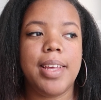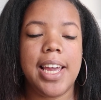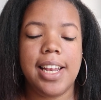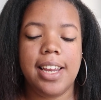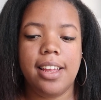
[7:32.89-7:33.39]

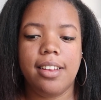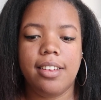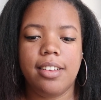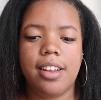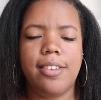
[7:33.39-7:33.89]
Endgame.
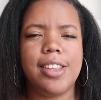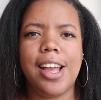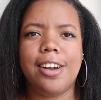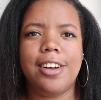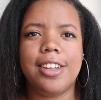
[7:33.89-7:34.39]

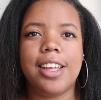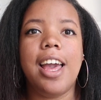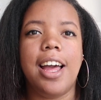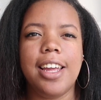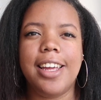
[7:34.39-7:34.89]

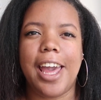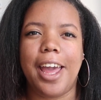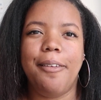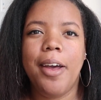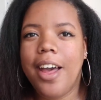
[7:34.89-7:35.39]

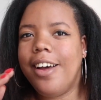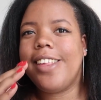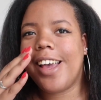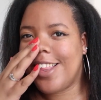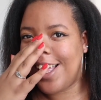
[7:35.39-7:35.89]
I was
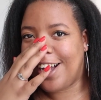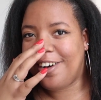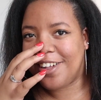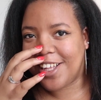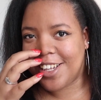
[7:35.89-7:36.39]
like, it's not
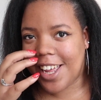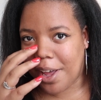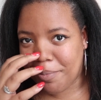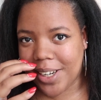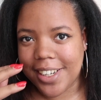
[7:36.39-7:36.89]
called
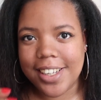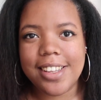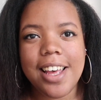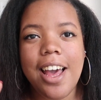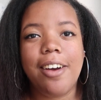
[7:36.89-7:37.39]
Endgame, but it is.